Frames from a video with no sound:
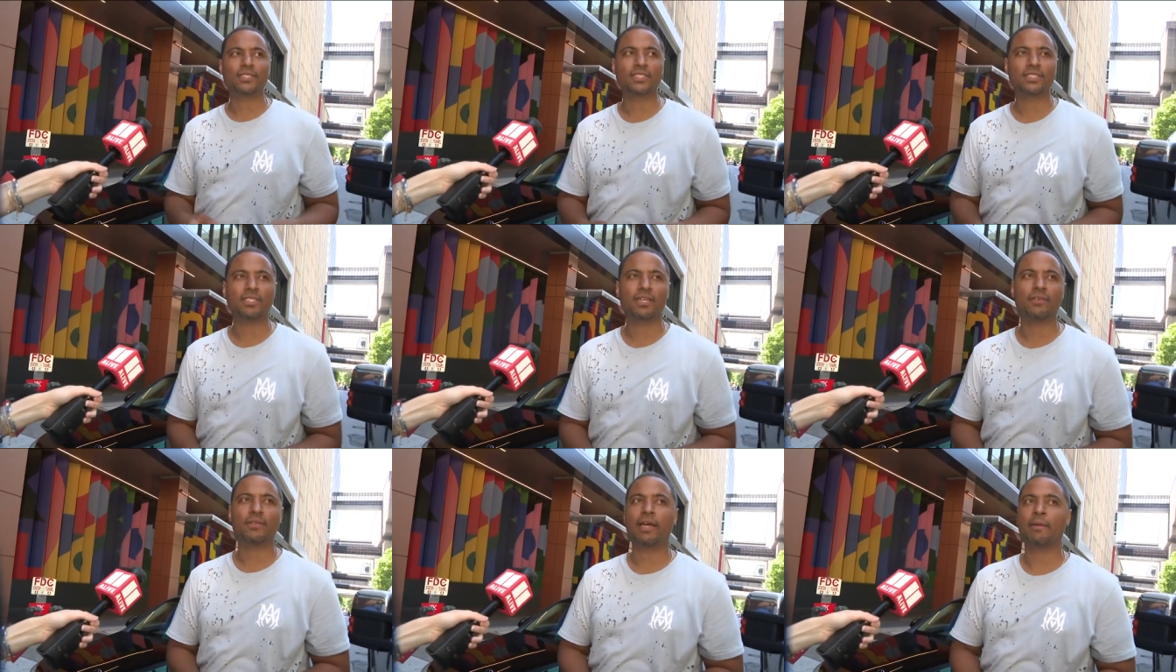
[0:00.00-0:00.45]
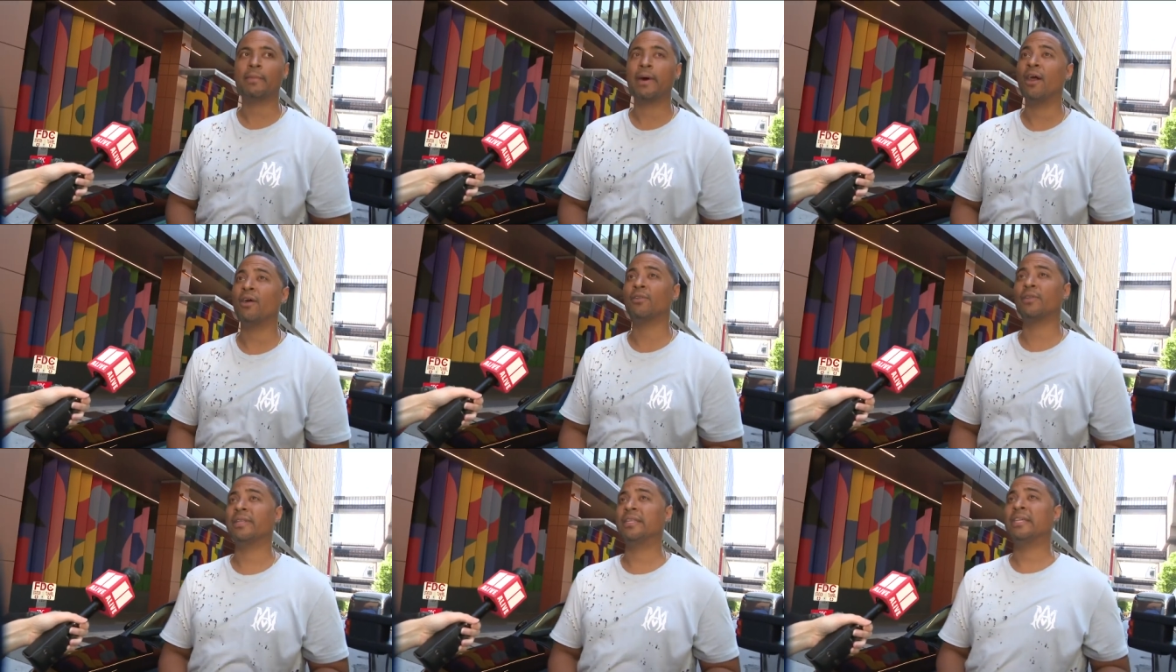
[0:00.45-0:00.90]
him.
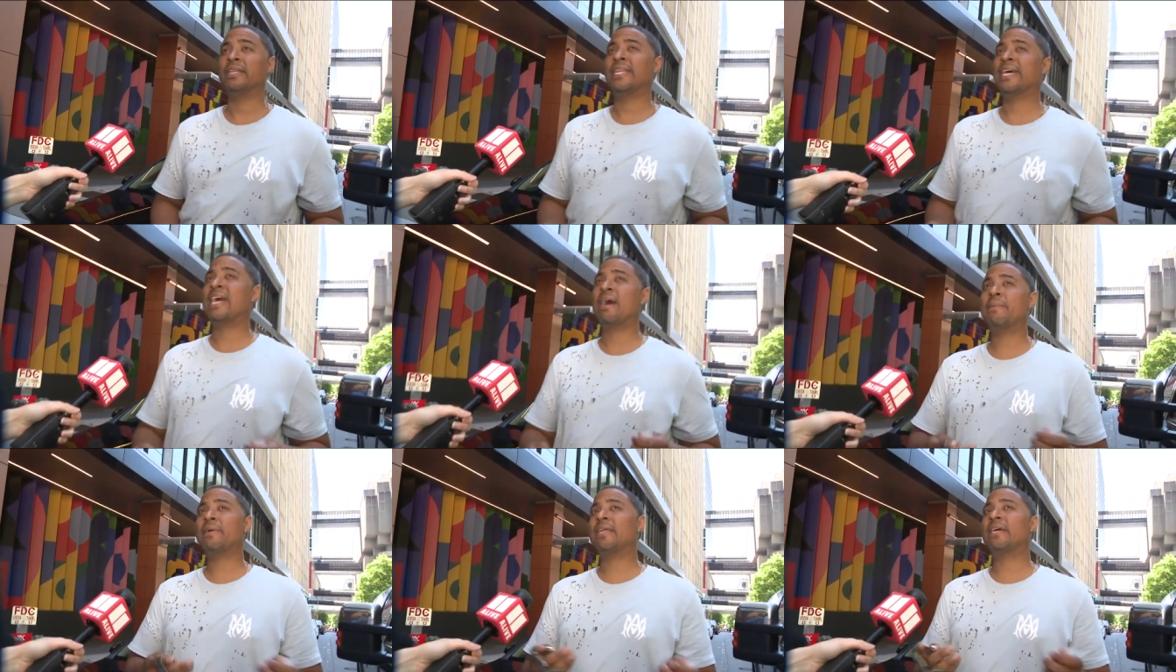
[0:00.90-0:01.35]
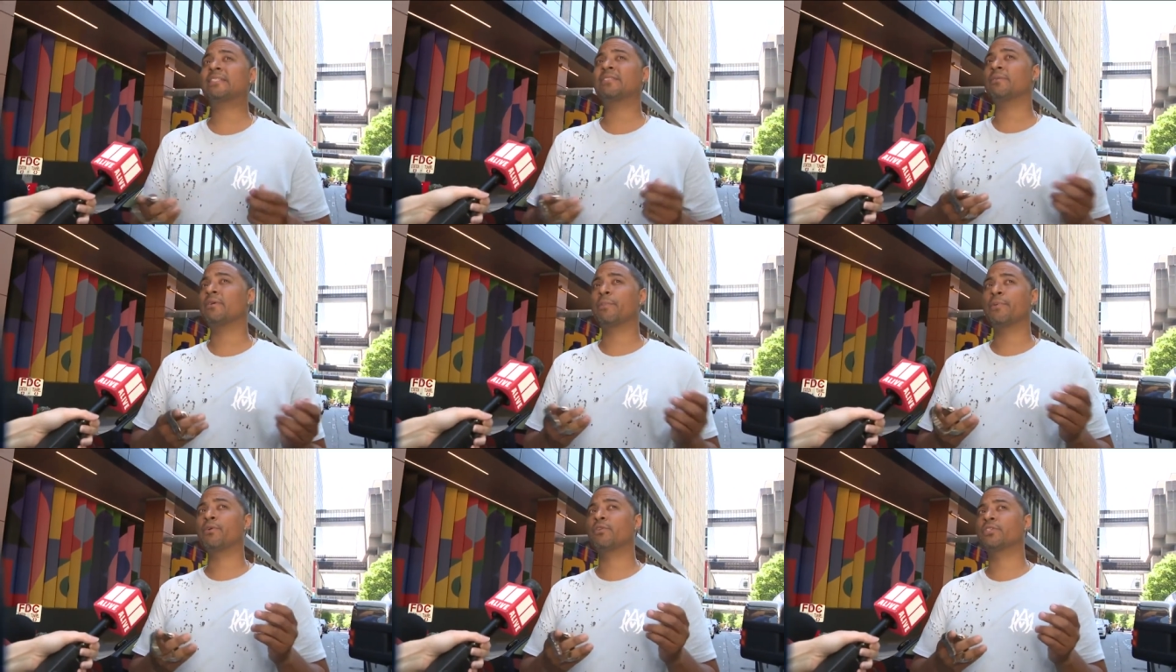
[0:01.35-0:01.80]
This is our
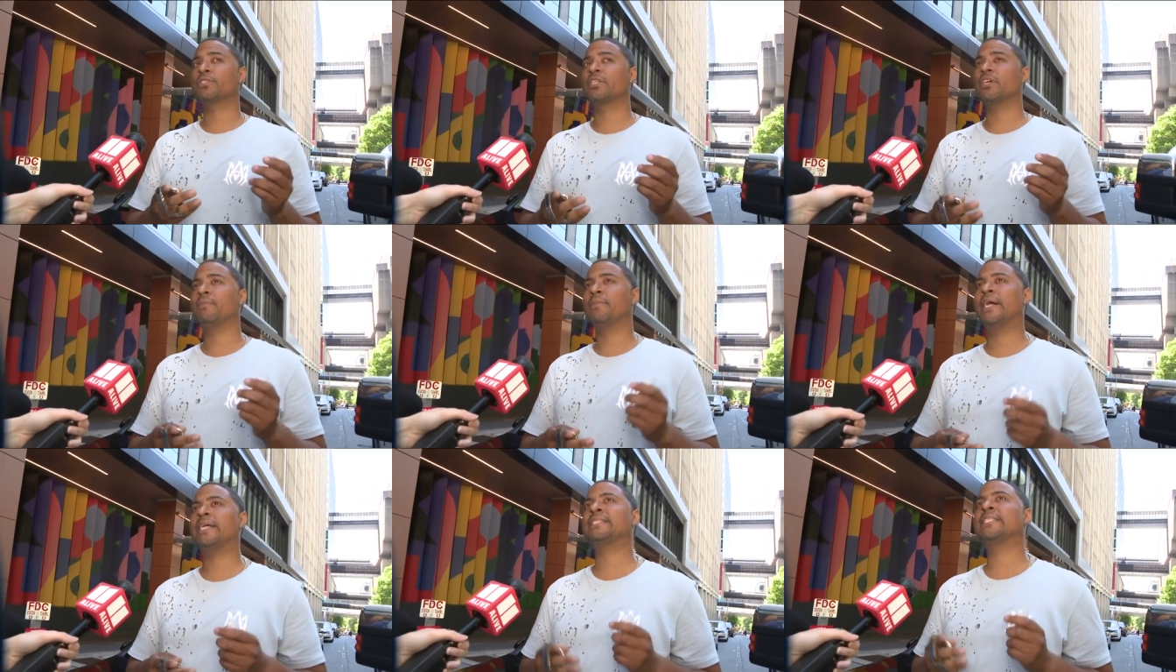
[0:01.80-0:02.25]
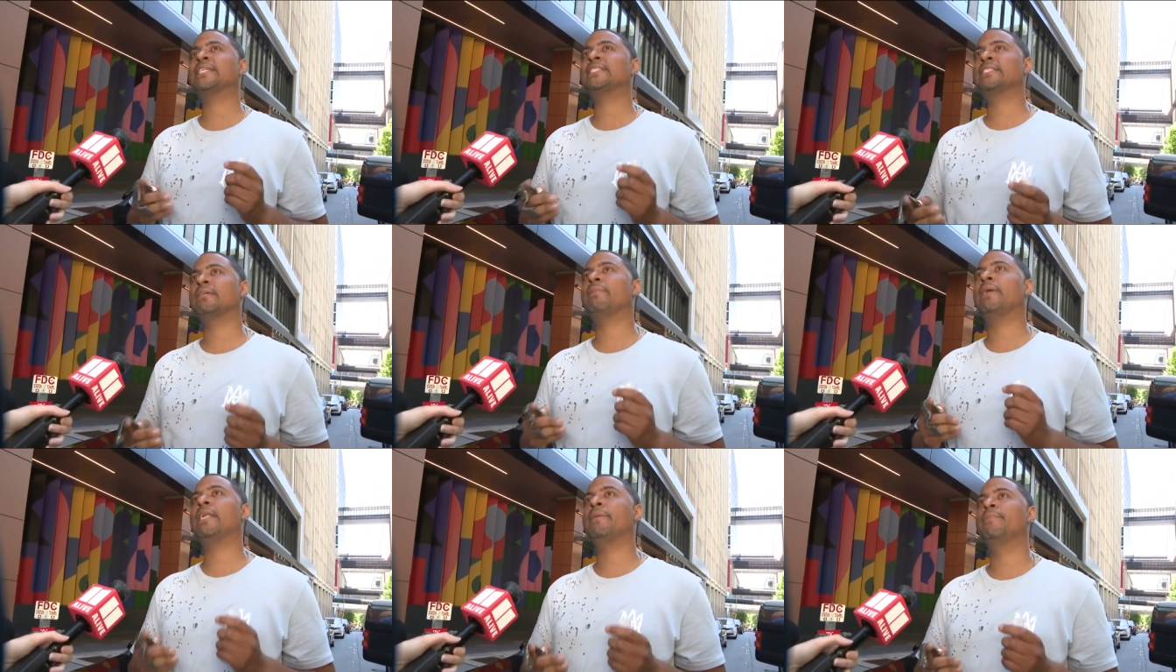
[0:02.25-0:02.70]
interview you're seeing on the
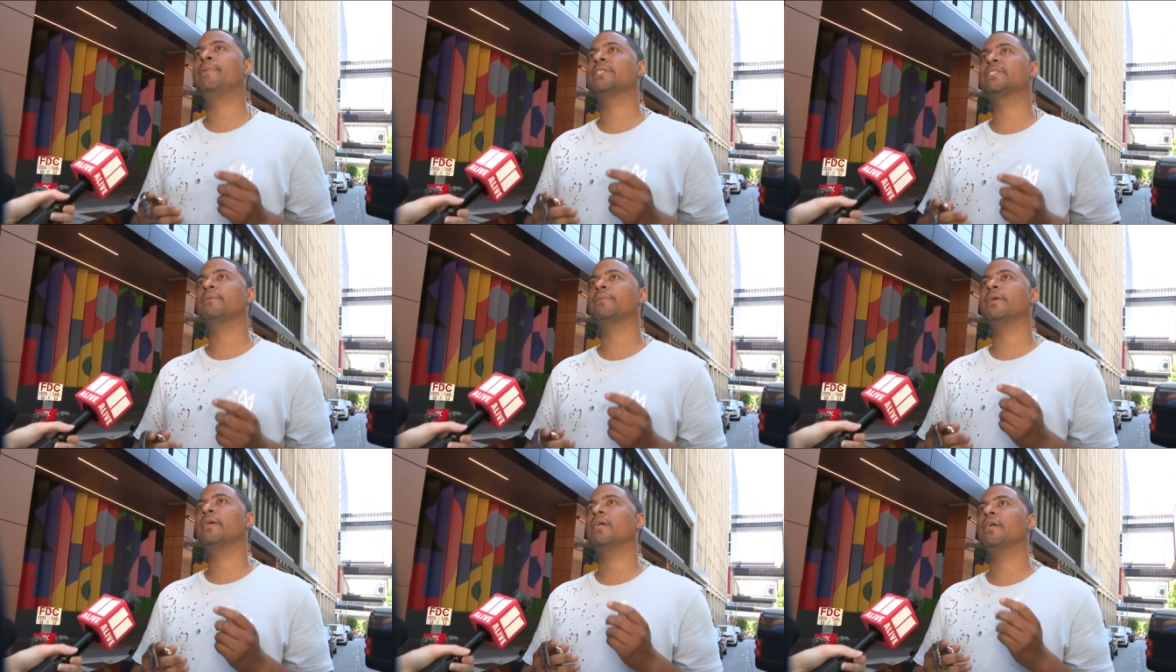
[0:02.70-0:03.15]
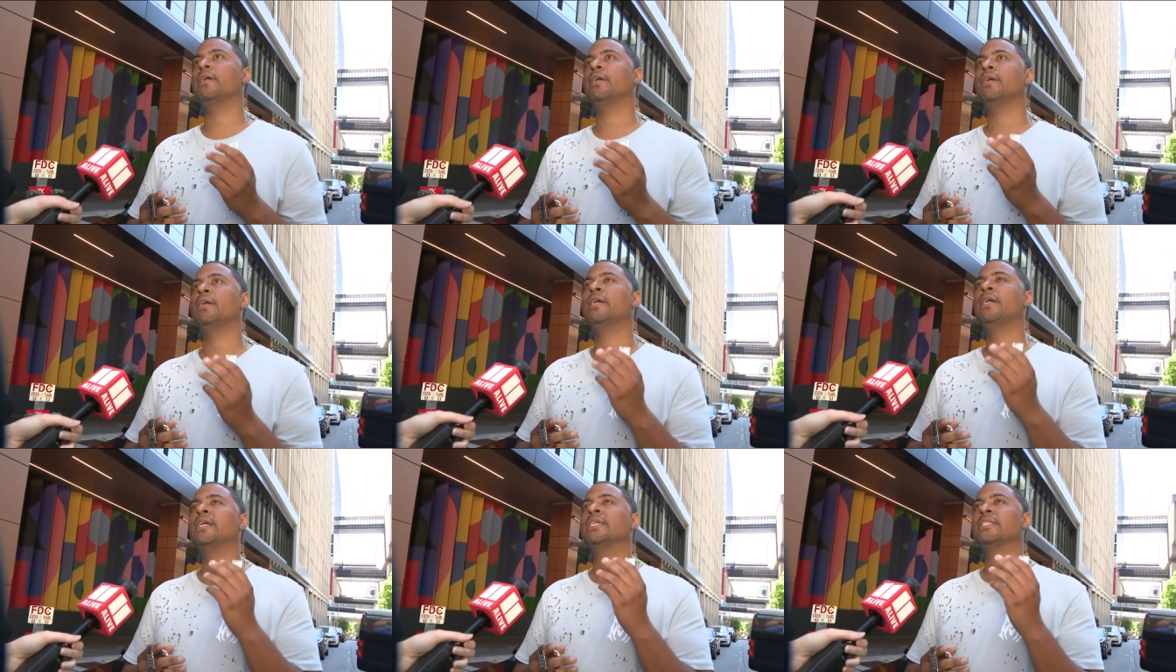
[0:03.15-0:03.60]
screen now. Now,
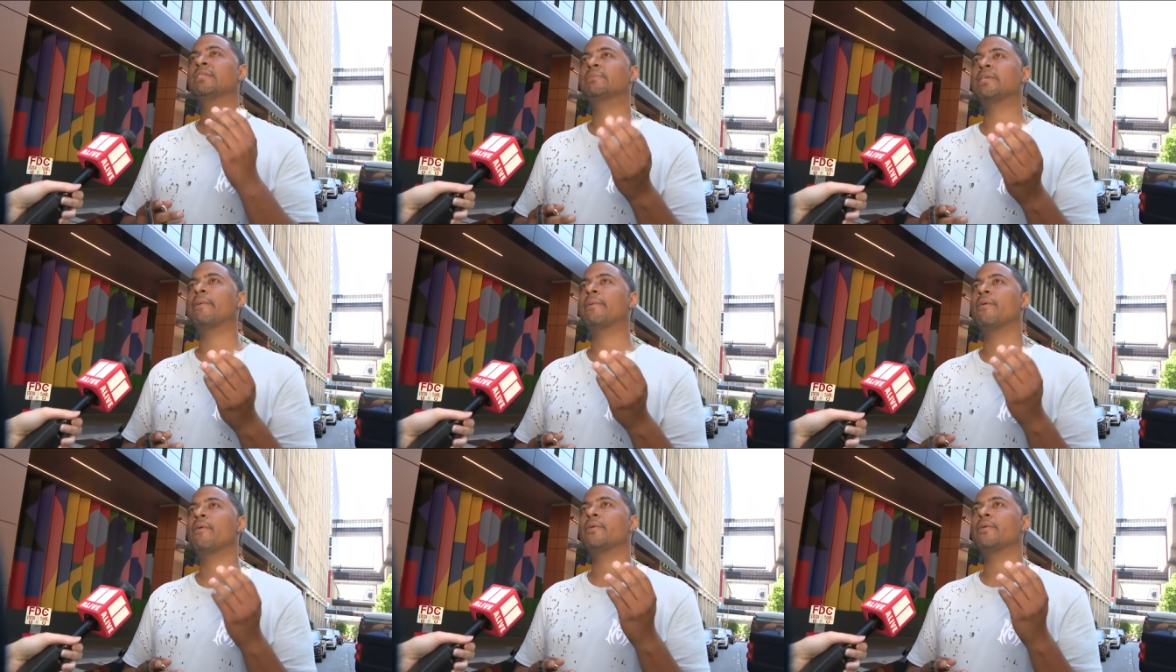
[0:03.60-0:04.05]
to be clear,